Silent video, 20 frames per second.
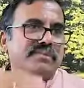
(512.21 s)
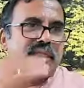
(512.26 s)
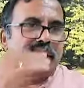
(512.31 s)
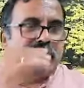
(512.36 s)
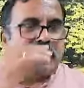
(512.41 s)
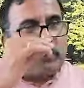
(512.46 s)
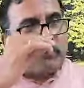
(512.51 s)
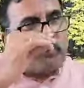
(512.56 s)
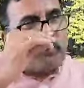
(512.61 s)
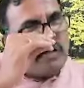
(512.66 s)

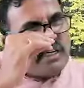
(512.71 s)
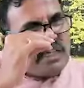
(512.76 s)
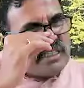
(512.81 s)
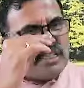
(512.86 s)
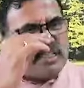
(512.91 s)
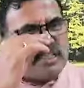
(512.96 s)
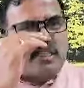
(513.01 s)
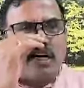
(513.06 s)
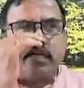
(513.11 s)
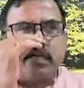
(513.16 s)
That oneness
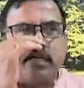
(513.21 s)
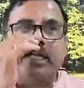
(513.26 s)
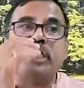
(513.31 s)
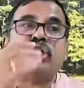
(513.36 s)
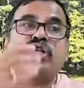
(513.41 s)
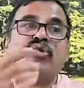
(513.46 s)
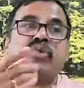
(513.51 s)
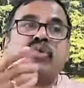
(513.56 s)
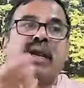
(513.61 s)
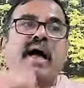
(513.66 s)
is called
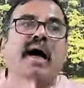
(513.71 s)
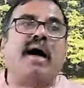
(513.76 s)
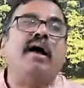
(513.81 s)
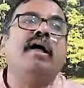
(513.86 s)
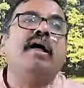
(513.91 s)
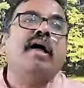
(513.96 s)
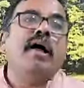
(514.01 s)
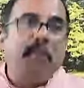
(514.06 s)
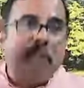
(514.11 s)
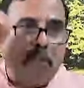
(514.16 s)
Ishvara,
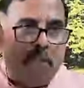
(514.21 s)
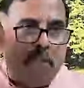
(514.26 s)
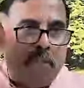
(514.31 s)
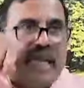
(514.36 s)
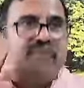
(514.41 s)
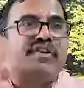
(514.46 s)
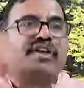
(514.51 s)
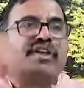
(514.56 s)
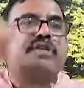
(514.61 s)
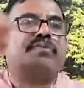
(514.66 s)

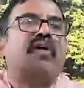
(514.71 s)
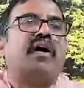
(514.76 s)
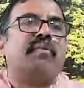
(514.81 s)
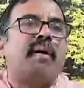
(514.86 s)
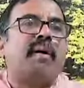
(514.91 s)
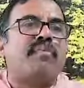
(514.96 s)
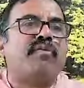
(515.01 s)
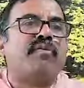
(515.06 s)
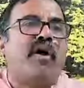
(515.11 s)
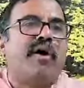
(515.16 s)
manifest form
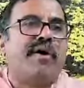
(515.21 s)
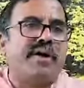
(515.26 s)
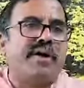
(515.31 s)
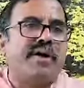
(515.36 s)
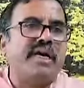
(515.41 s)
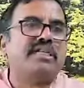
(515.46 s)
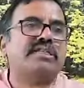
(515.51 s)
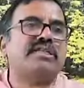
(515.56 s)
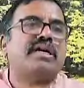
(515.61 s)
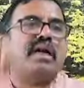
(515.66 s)
of Lord.
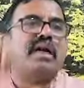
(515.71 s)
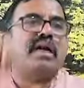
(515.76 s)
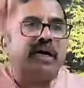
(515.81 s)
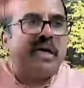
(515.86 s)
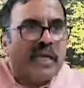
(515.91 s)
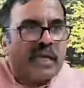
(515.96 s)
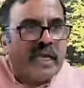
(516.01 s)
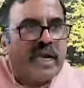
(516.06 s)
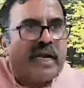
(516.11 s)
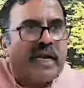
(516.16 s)
It's called
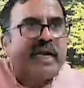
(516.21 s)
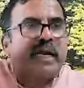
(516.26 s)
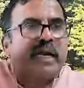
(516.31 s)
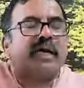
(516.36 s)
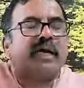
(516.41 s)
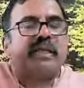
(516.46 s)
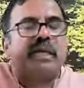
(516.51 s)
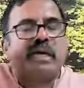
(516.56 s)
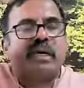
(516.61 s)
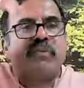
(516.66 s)

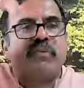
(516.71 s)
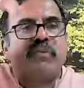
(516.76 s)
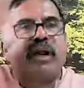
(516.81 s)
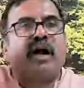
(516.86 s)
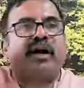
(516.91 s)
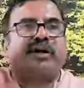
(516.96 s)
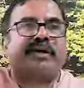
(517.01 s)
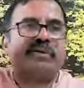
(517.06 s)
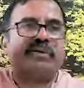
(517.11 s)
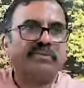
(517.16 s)

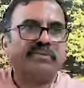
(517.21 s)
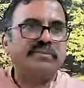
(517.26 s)
Virat.